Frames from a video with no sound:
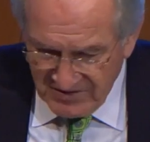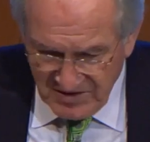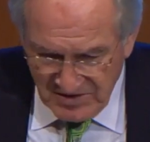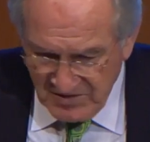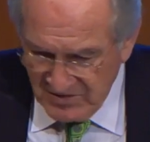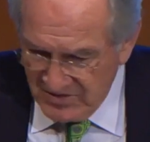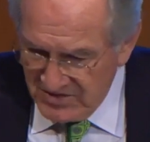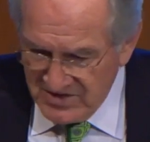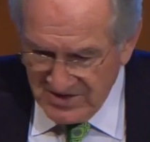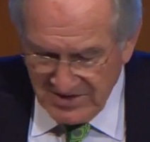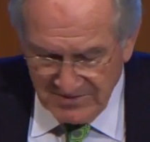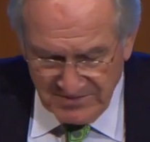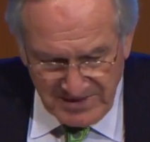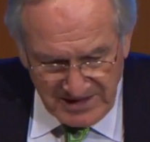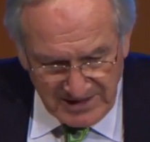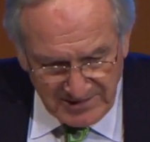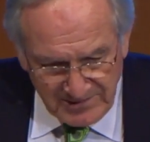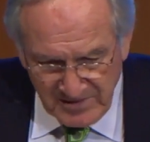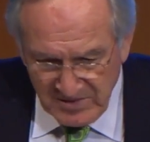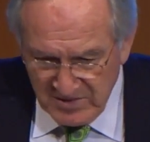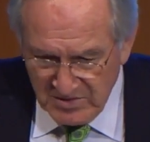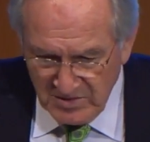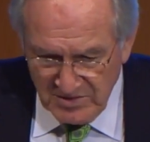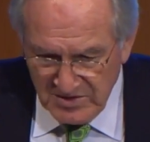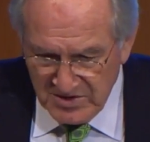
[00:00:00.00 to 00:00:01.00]
to be able
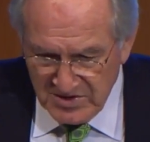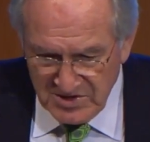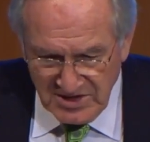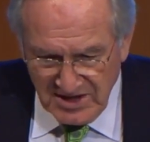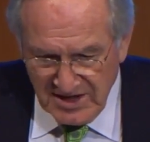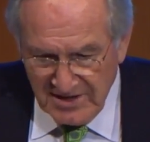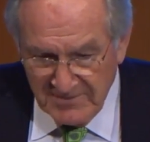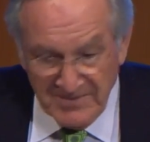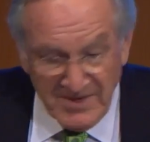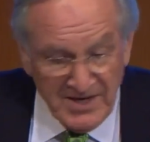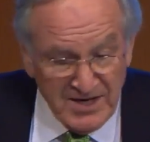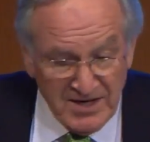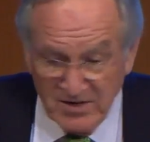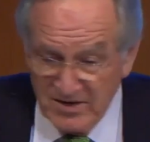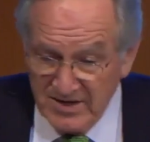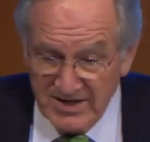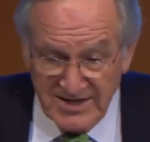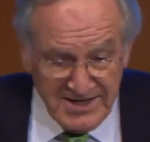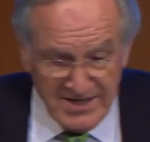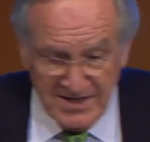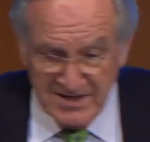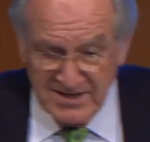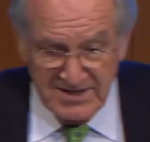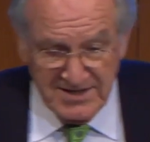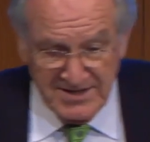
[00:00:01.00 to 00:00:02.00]
to do the job. Now,
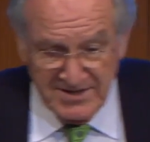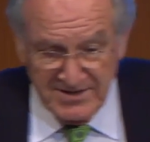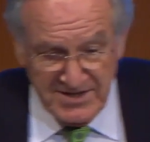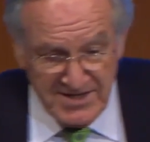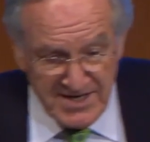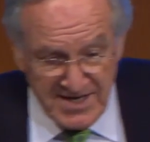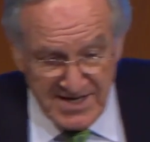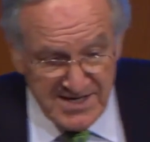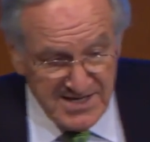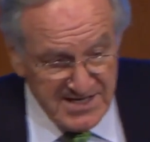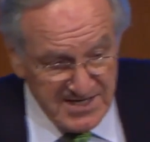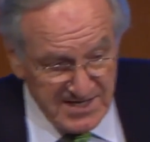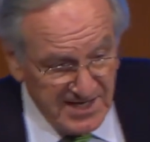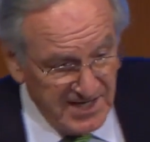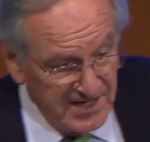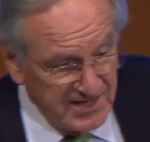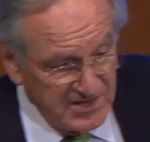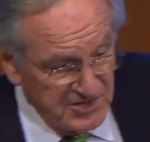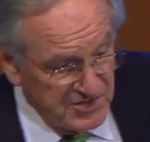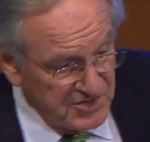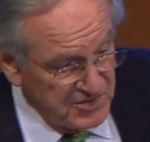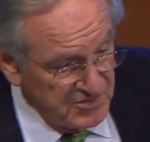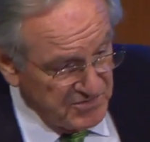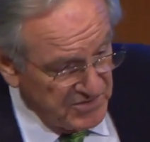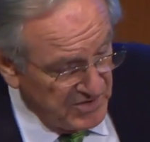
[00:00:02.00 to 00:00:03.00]
again, in the ADA,
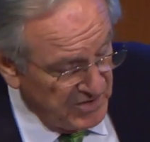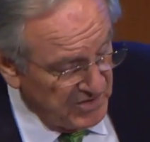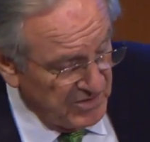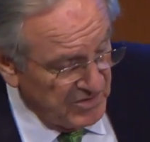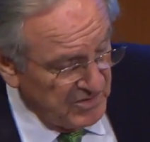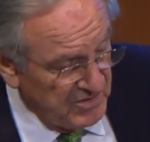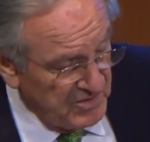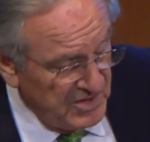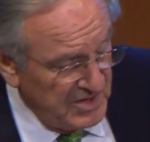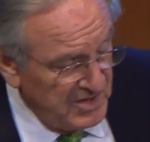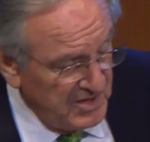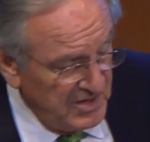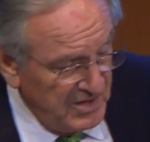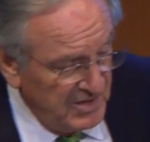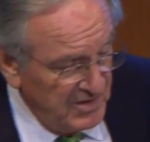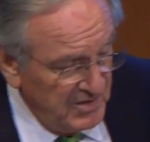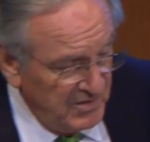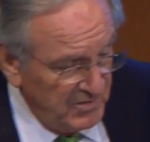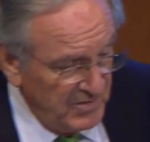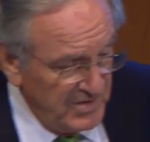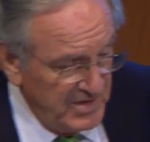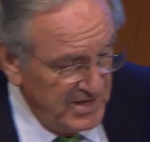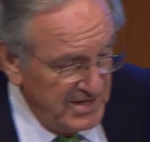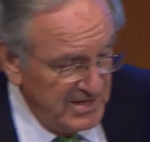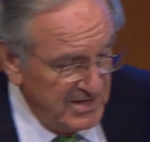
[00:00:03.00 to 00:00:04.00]
as you know,
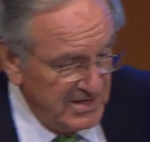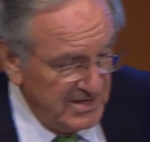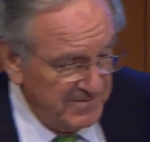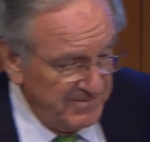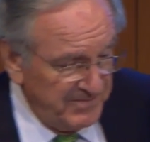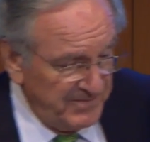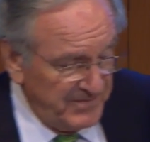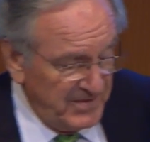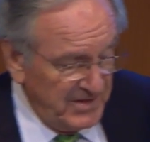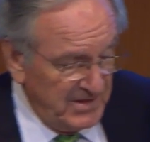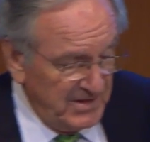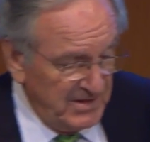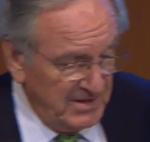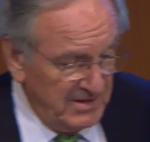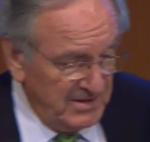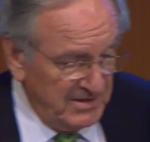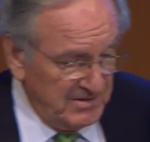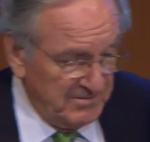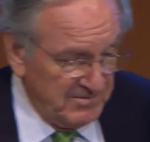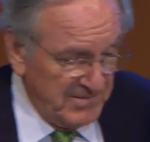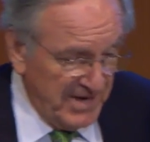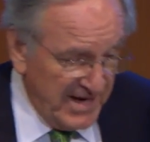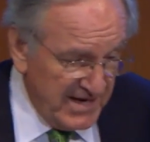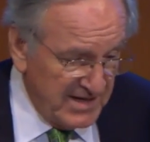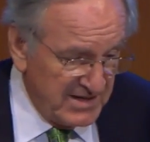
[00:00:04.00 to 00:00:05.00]
we
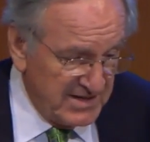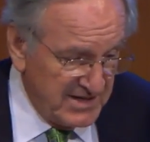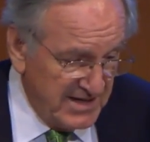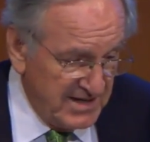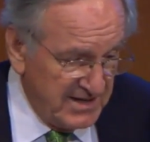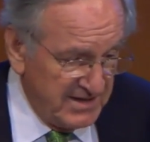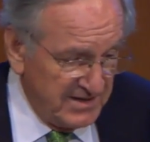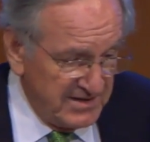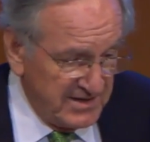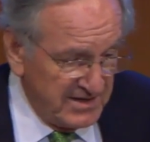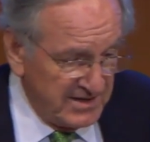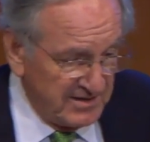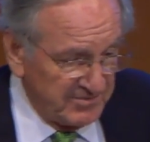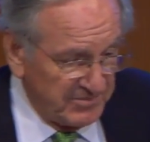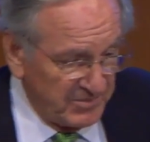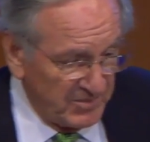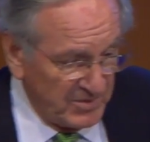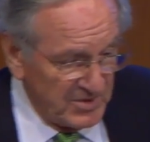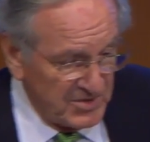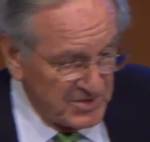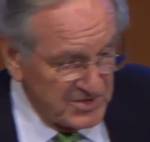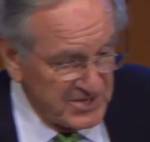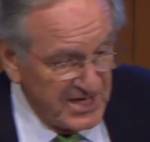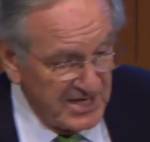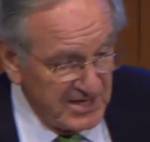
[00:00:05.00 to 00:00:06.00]
mandated that
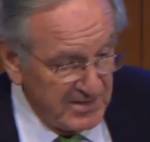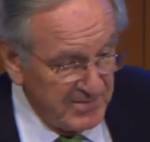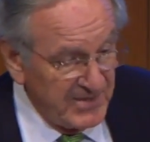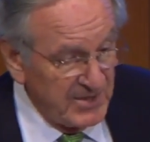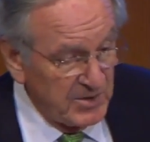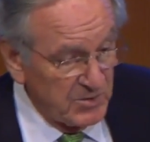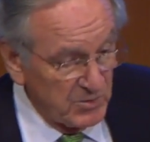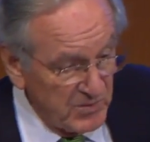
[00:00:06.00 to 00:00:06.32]
employers had to make